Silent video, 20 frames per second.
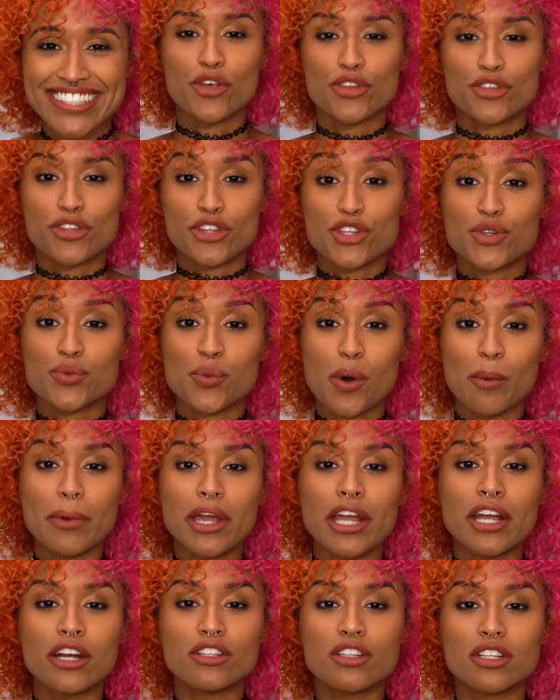So this is what my
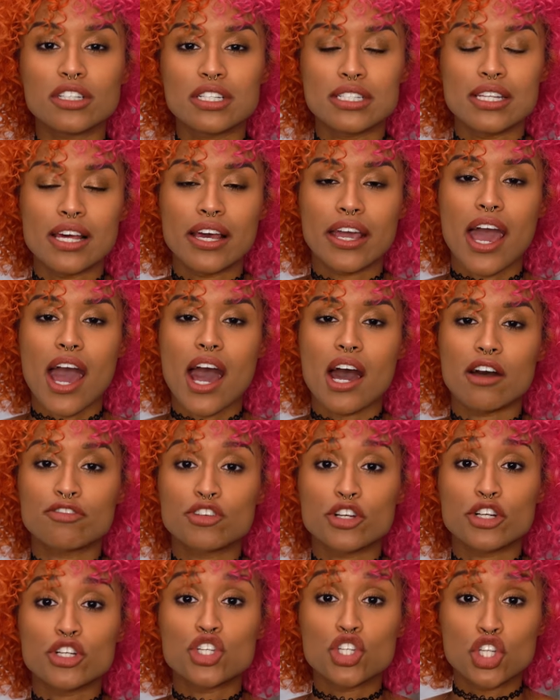hair looks like
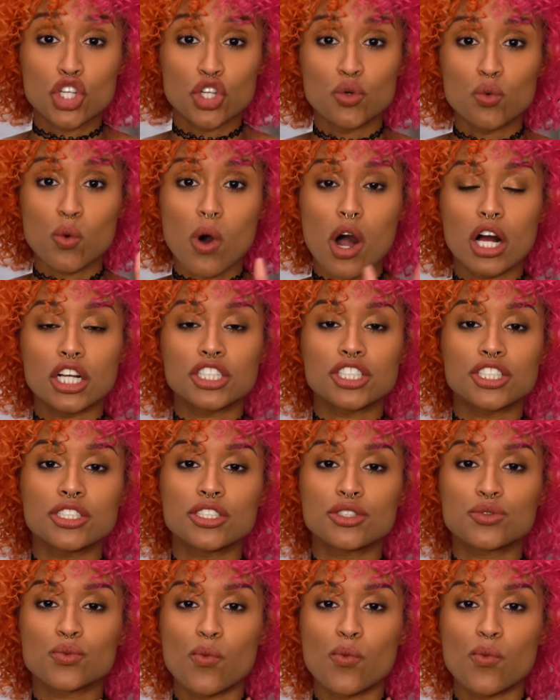after two washes.